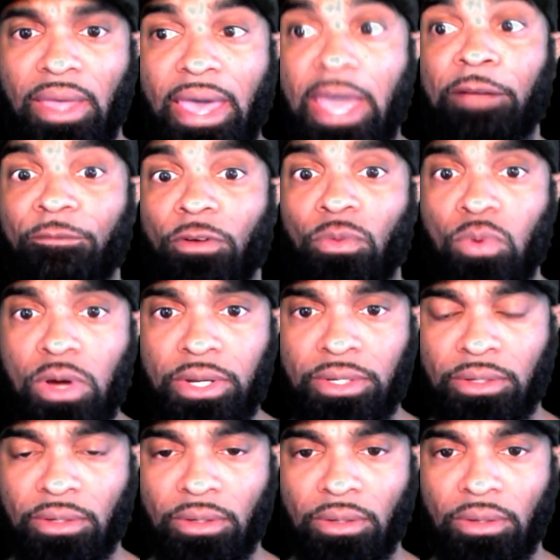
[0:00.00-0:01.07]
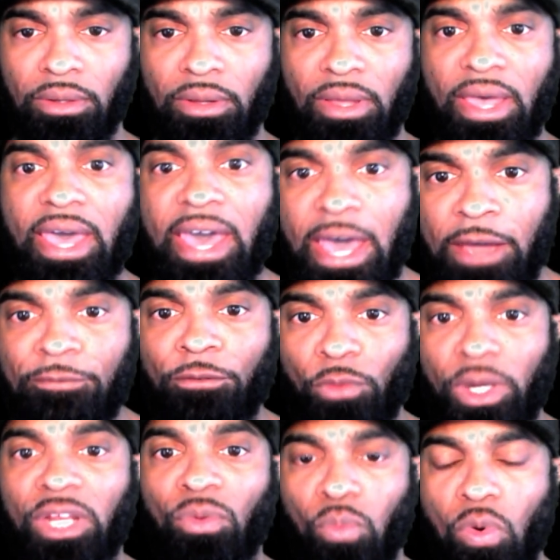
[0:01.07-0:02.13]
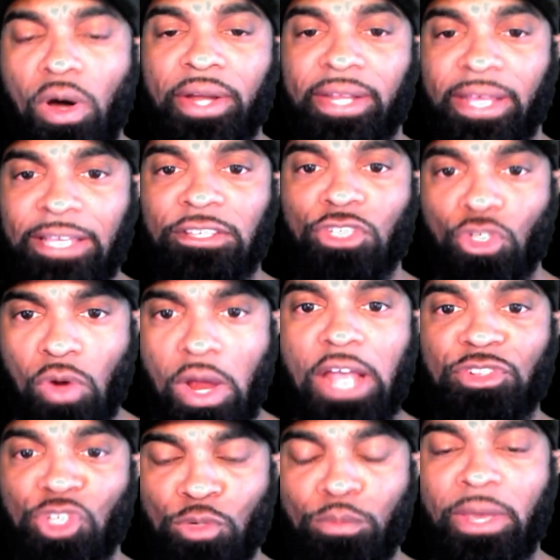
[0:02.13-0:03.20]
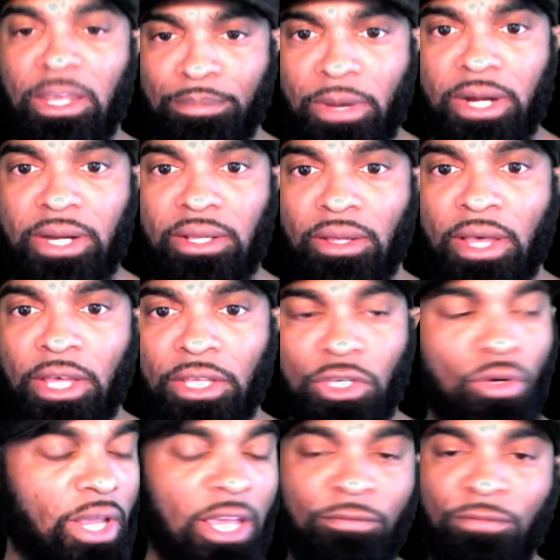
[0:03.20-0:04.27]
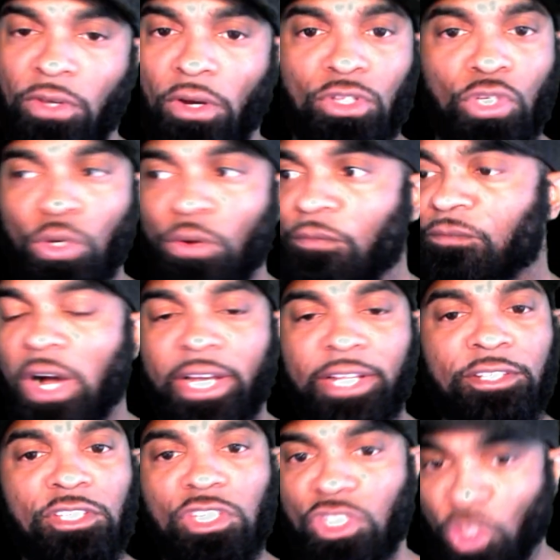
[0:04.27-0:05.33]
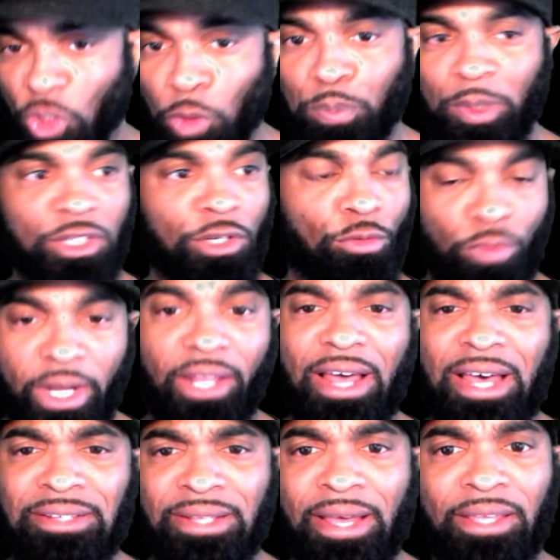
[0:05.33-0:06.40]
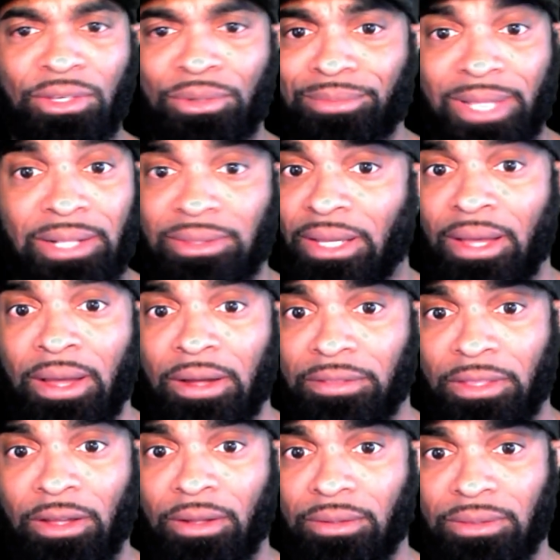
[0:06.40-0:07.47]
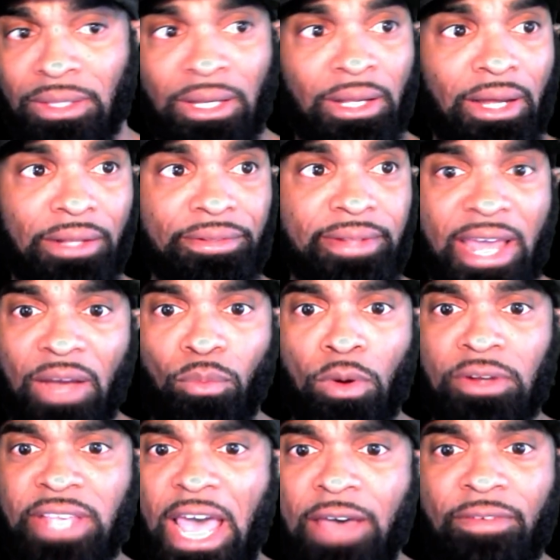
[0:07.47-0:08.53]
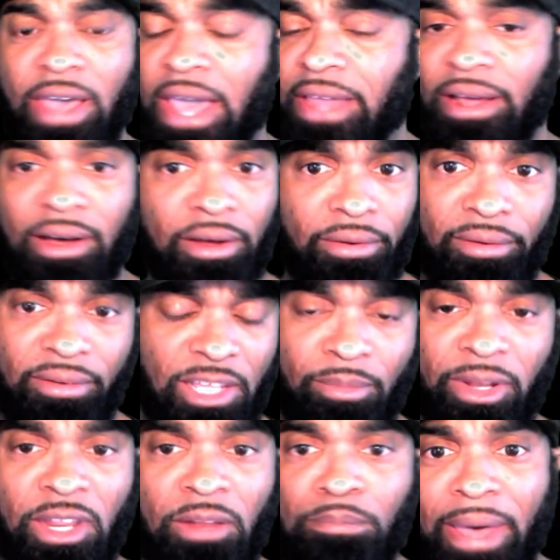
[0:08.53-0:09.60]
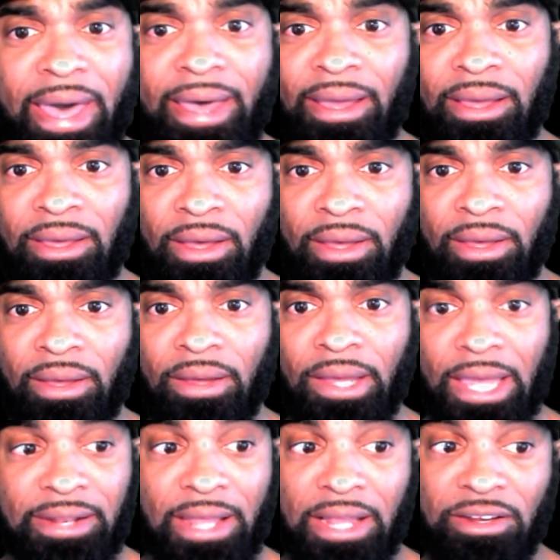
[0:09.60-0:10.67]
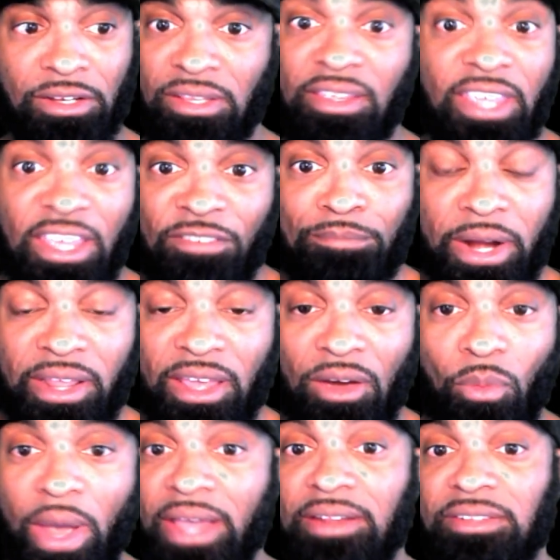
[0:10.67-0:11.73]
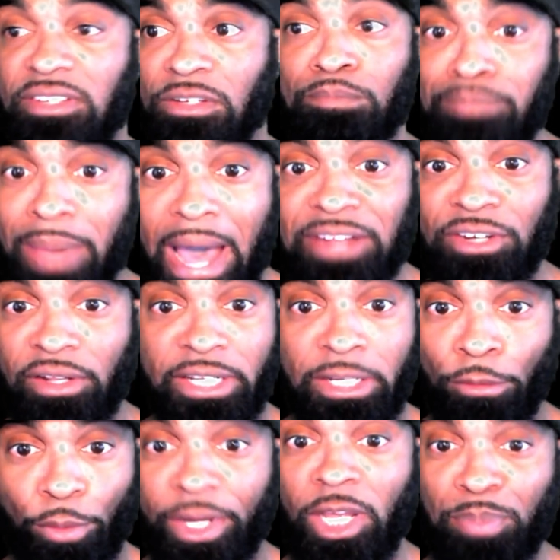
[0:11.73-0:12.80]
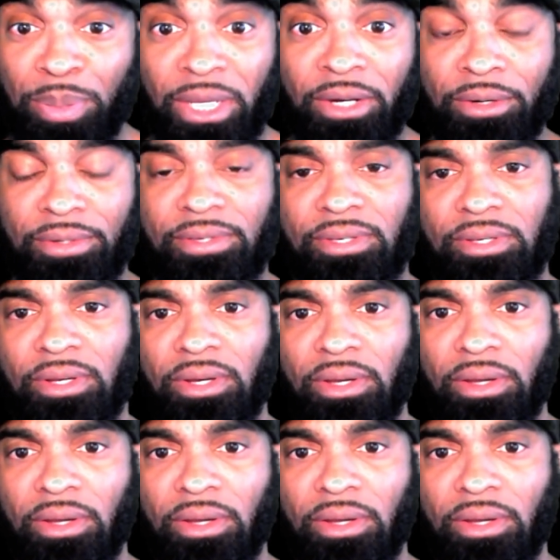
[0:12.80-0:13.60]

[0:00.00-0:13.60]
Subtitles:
Everyone is trying to make money. If you're too fucking stupid to realize that, you think the networks have an unlimited bag and they just give money away and it just magically reappears?